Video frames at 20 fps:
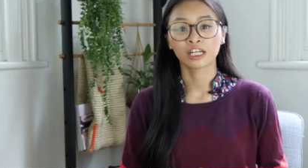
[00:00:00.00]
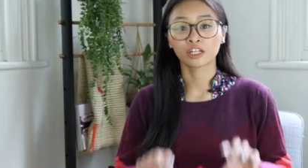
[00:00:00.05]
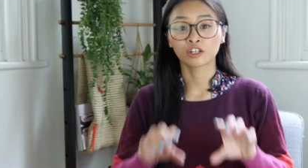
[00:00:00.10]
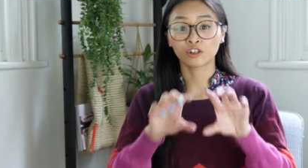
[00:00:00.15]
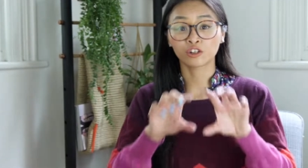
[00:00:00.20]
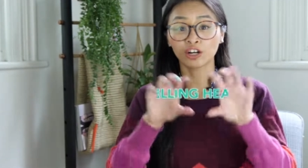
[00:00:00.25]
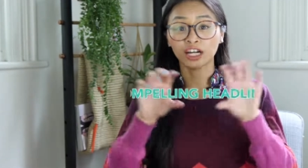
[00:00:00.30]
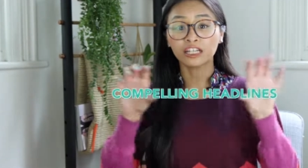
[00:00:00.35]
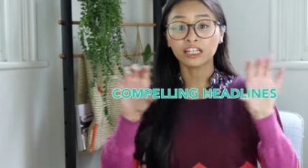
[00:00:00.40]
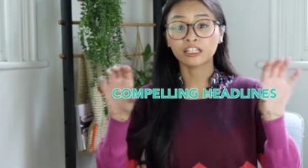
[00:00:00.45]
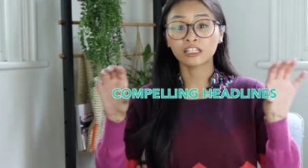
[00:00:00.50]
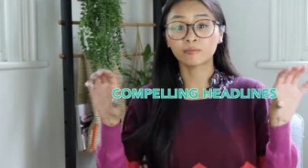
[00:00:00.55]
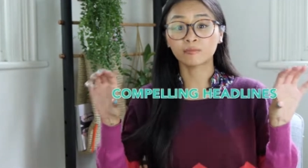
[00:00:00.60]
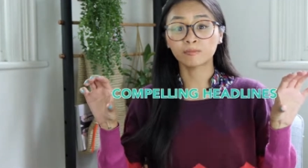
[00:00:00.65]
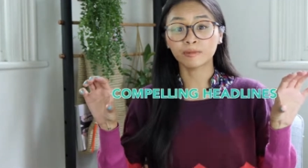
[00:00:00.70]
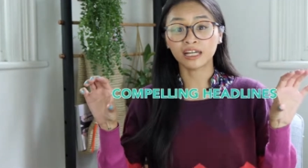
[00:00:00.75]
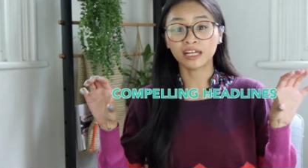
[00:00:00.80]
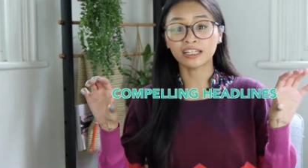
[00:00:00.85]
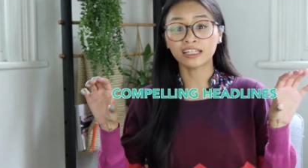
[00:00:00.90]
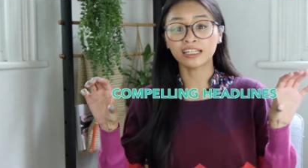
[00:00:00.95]
Create
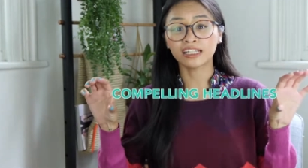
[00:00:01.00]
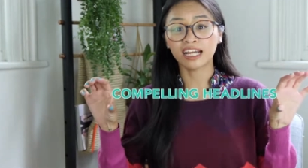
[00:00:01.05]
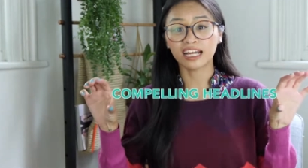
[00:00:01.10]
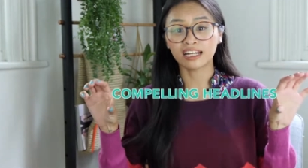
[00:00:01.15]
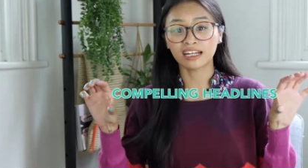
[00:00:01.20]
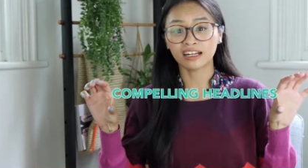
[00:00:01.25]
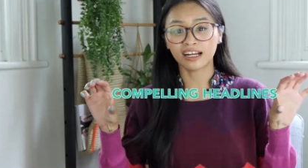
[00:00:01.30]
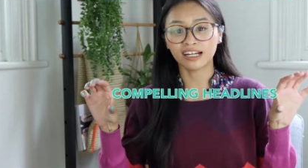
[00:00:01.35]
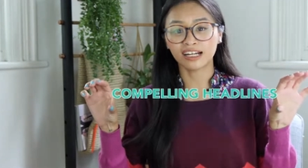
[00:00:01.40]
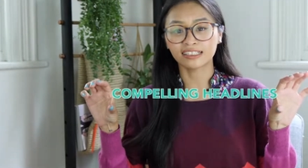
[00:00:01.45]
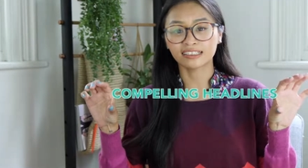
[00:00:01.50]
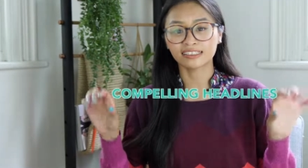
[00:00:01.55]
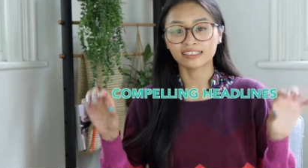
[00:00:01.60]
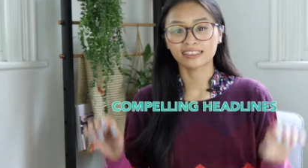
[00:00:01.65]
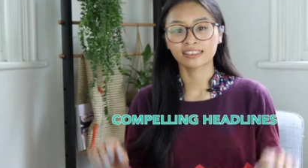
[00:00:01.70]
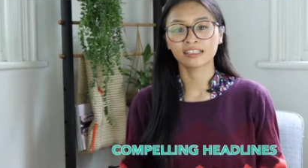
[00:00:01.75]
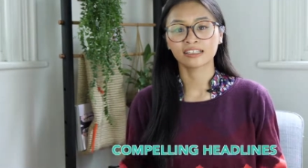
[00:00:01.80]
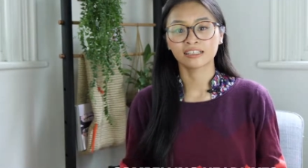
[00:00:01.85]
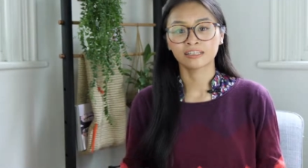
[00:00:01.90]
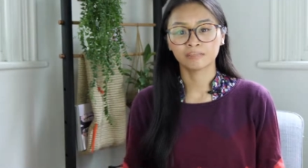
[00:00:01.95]
compelling headlines.
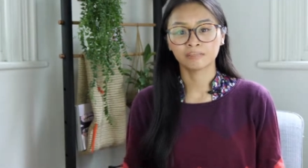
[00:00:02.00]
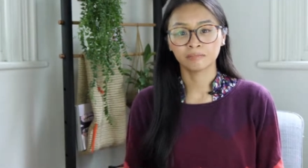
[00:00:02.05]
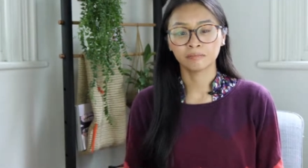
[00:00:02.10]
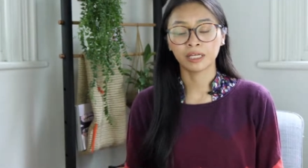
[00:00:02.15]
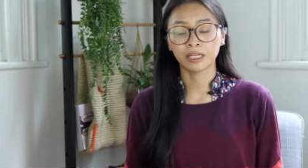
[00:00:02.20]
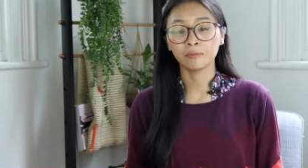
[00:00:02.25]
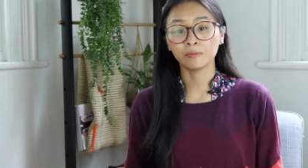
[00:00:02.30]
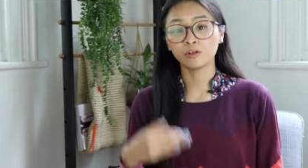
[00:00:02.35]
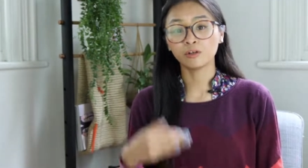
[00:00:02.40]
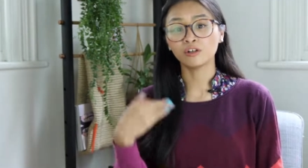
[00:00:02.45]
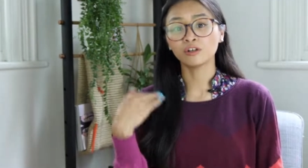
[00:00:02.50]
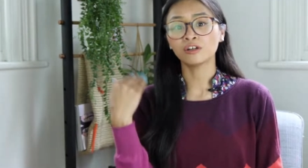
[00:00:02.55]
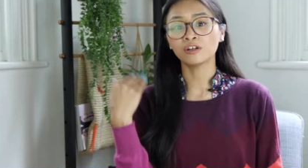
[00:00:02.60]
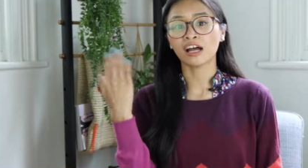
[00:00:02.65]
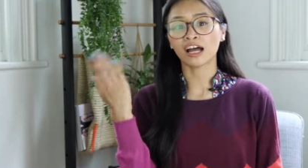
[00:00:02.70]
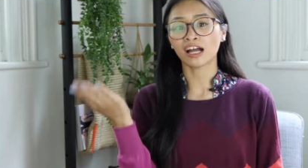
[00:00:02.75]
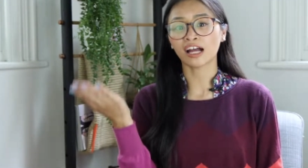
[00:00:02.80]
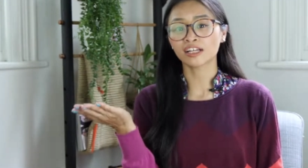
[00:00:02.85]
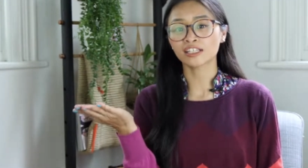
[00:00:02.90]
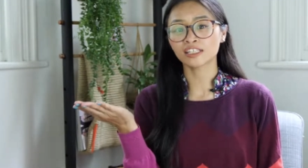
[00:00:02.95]

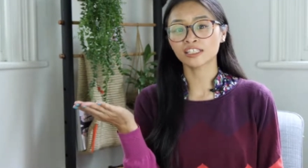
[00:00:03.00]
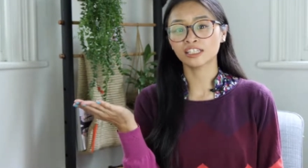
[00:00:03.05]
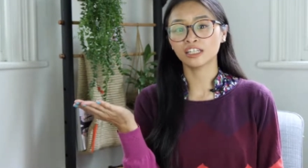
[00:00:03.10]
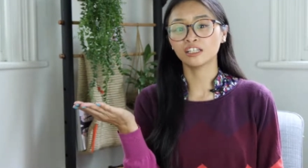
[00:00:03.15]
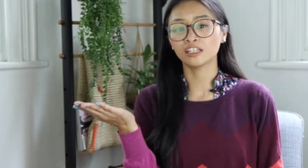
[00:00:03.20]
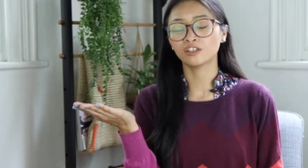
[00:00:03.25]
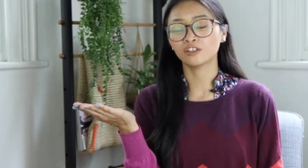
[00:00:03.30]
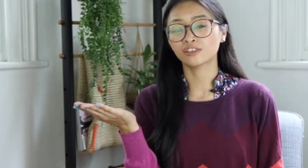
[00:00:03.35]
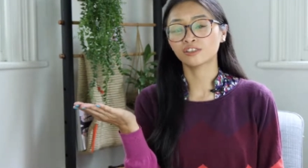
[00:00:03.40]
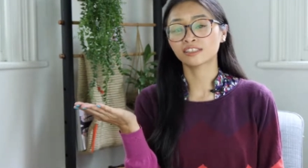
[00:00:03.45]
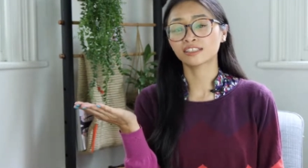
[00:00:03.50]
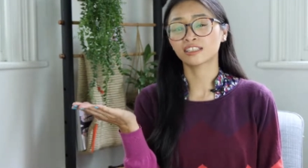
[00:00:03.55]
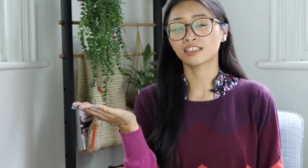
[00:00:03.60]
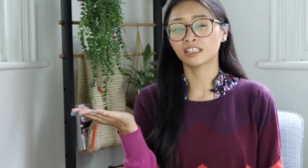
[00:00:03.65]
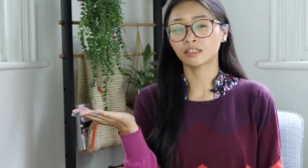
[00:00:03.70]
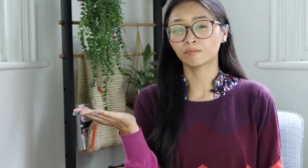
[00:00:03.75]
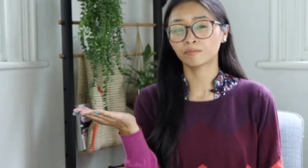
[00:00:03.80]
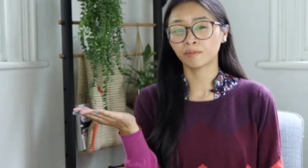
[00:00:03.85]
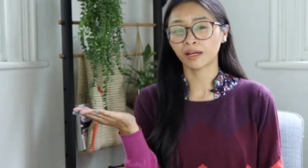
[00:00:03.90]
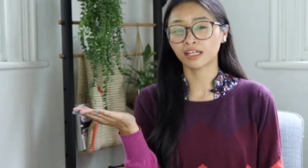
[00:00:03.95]
People actually use
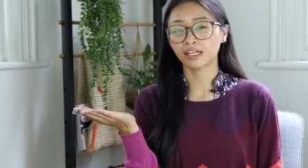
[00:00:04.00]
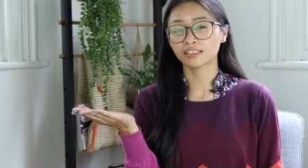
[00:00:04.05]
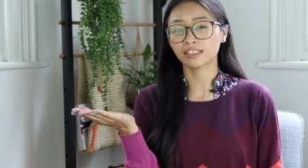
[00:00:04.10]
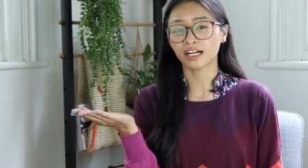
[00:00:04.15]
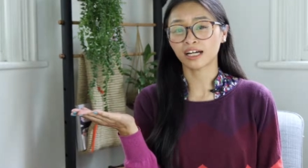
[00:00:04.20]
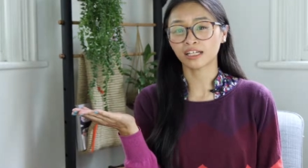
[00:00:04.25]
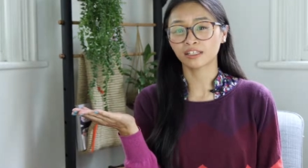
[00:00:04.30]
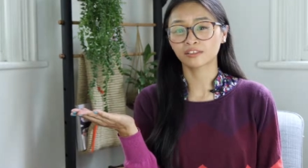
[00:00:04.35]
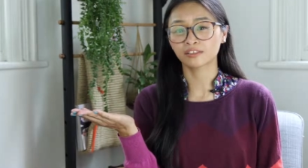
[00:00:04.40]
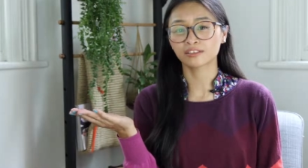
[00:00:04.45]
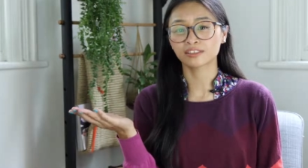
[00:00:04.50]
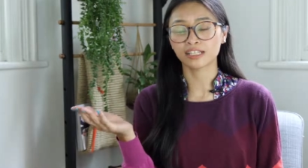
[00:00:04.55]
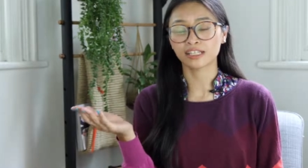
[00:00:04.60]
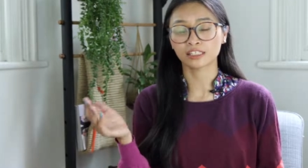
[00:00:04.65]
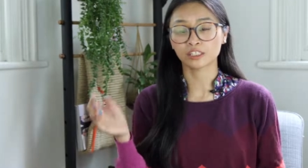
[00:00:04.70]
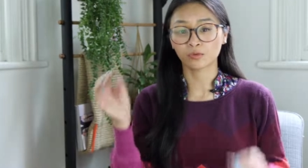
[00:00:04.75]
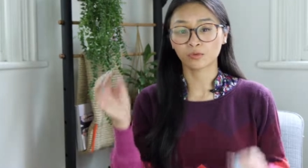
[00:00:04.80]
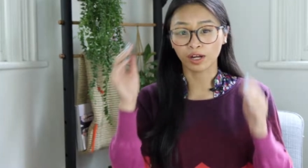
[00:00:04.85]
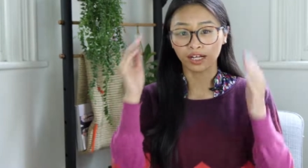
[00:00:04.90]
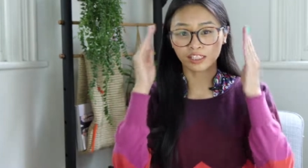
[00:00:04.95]
clickbait titles
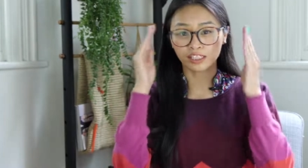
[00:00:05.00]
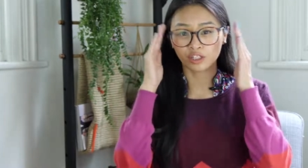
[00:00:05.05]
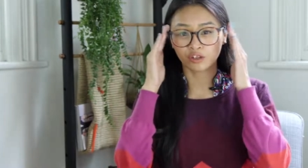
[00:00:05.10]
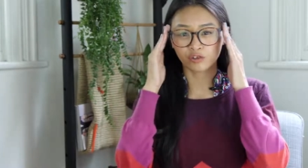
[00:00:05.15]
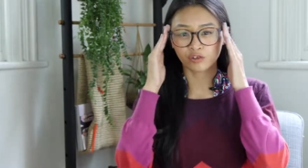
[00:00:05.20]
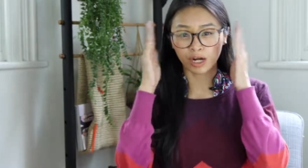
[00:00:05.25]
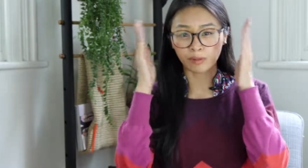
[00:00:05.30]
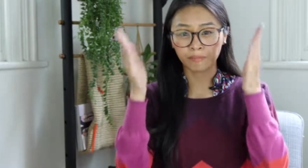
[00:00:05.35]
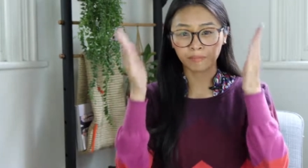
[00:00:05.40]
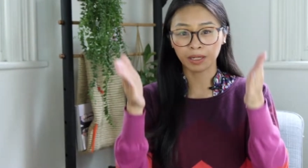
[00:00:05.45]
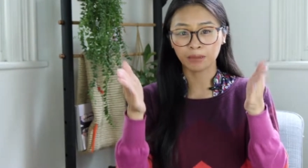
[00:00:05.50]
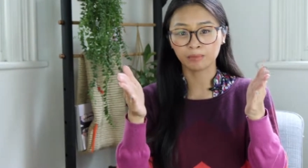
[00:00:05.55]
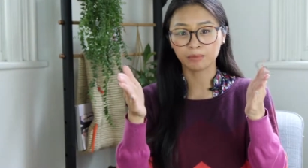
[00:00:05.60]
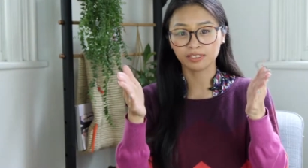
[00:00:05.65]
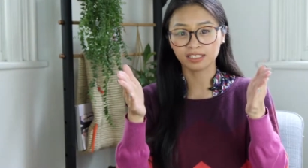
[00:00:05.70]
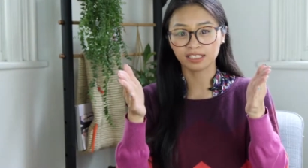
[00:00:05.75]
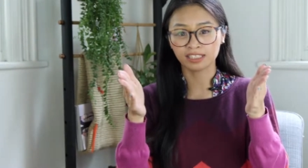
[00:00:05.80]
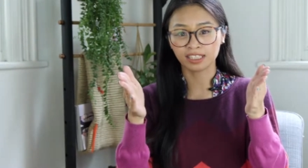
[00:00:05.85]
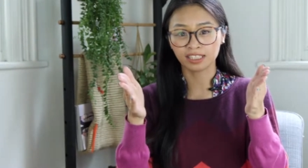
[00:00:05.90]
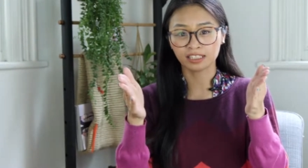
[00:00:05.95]
as a way to grab
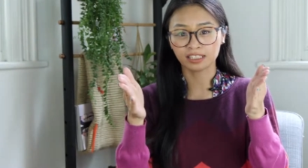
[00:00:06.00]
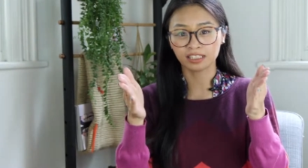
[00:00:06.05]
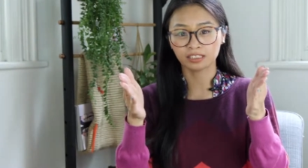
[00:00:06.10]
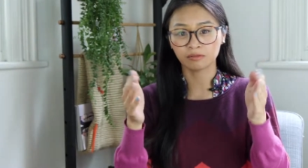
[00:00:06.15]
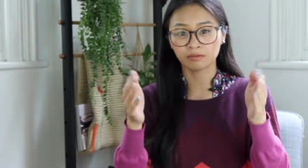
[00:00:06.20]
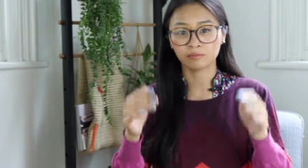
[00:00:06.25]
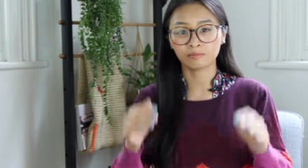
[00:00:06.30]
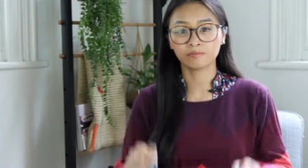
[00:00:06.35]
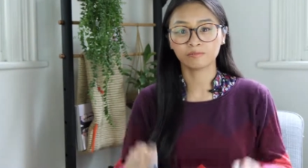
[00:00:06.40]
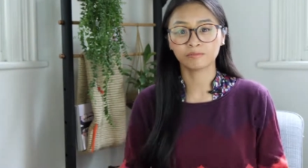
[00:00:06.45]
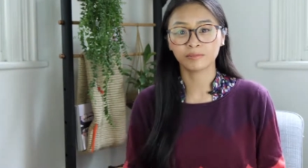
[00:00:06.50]
people's attention,